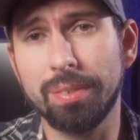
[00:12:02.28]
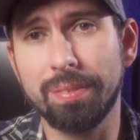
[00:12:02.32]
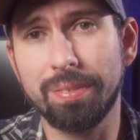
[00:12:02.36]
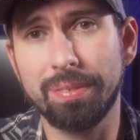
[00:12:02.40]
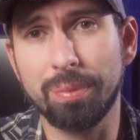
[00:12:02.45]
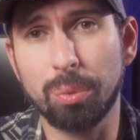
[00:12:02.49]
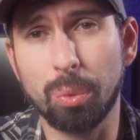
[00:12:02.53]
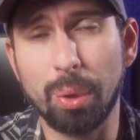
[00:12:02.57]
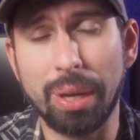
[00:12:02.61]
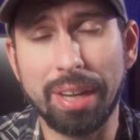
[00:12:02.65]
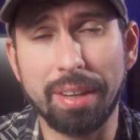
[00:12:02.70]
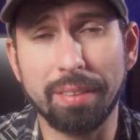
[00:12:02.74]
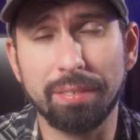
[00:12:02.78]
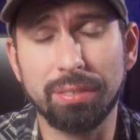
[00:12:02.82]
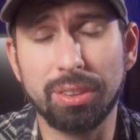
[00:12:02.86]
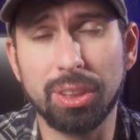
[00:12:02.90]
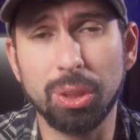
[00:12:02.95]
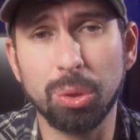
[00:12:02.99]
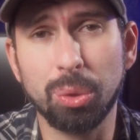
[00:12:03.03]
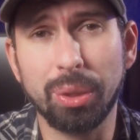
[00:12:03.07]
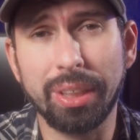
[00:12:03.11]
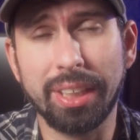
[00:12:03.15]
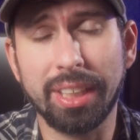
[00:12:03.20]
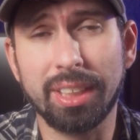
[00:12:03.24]
way of
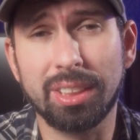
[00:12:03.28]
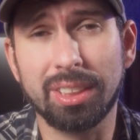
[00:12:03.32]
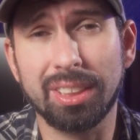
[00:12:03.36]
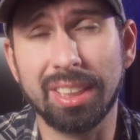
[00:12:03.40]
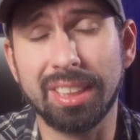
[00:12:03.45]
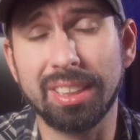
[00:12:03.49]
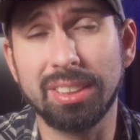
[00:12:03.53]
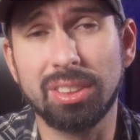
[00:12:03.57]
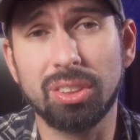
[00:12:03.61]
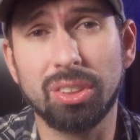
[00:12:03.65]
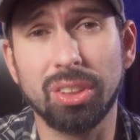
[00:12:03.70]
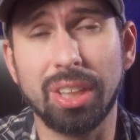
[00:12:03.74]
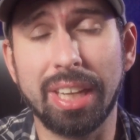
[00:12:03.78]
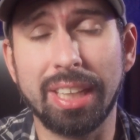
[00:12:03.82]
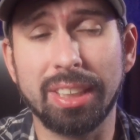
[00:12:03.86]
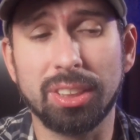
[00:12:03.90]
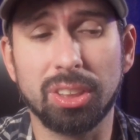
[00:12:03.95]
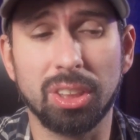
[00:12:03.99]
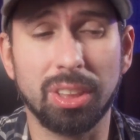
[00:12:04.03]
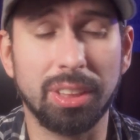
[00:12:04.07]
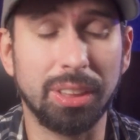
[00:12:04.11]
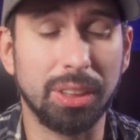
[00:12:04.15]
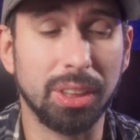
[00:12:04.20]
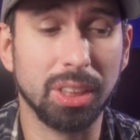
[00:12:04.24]
doing it is to
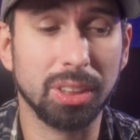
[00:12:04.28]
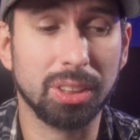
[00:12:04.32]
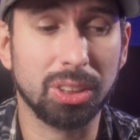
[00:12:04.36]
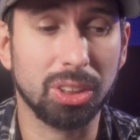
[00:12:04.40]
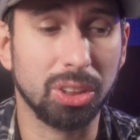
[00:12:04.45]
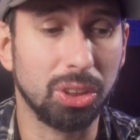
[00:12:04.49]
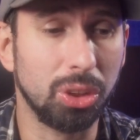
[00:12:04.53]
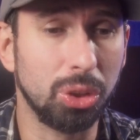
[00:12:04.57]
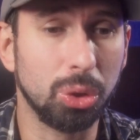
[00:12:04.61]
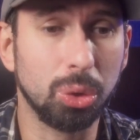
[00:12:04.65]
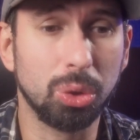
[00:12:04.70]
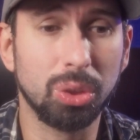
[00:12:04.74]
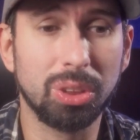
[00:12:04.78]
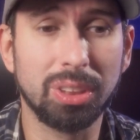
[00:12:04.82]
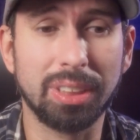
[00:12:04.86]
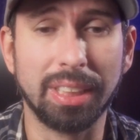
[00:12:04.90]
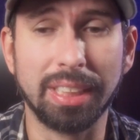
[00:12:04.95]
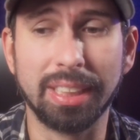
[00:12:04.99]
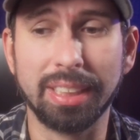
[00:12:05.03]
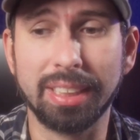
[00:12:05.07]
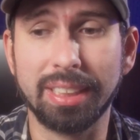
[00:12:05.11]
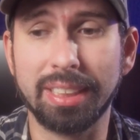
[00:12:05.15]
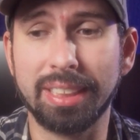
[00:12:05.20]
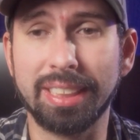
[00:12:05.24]
actually just use
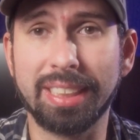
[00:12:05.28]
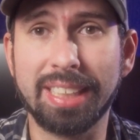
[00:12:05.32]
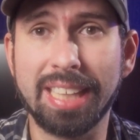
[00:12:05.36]
the